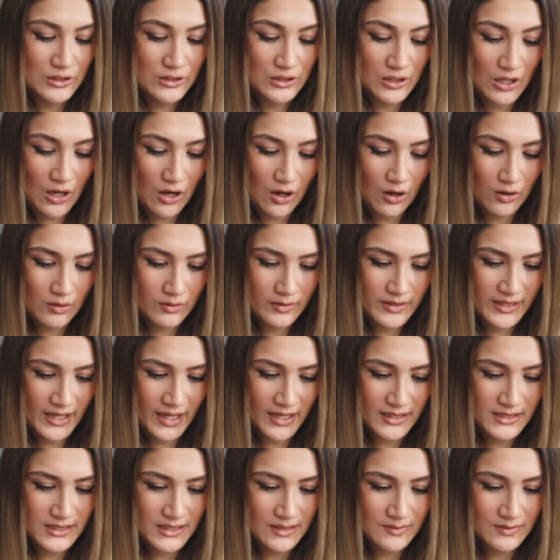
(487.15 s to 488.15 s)
So
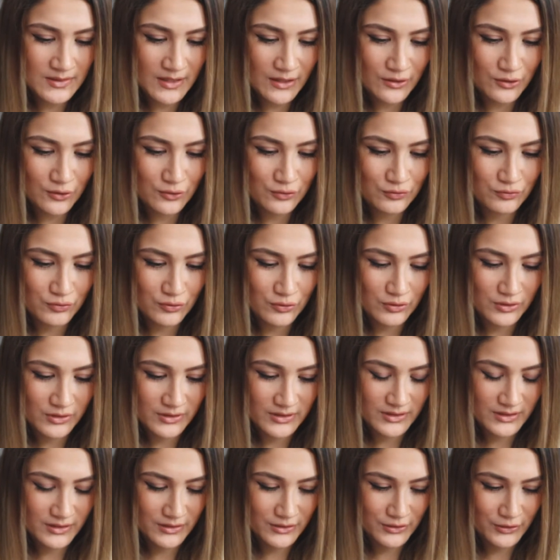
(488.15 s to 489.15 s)
yeah, seems like those
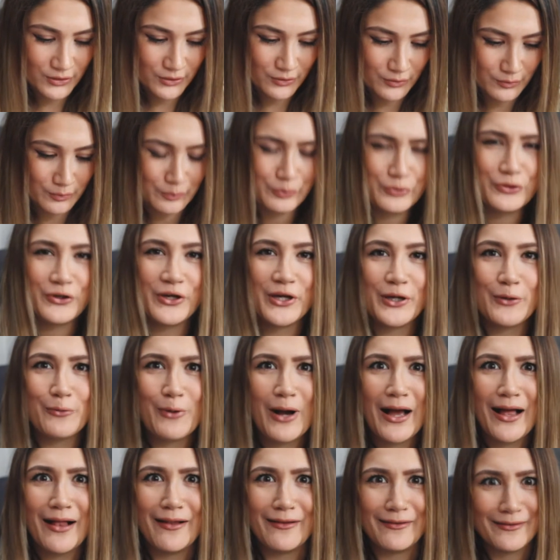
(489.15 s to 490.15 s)
rulers can do pretty
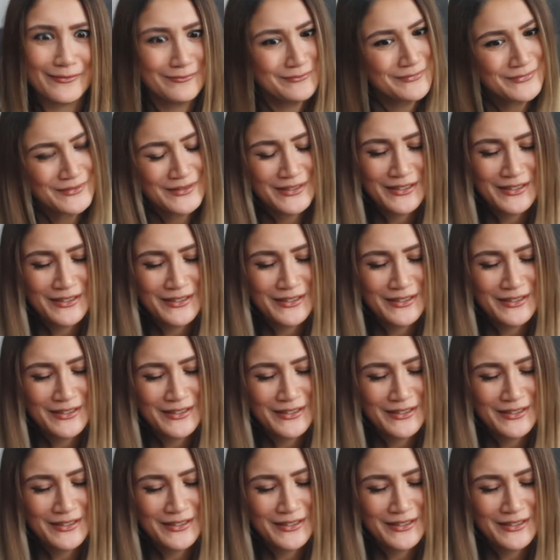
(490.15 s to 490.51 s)
well.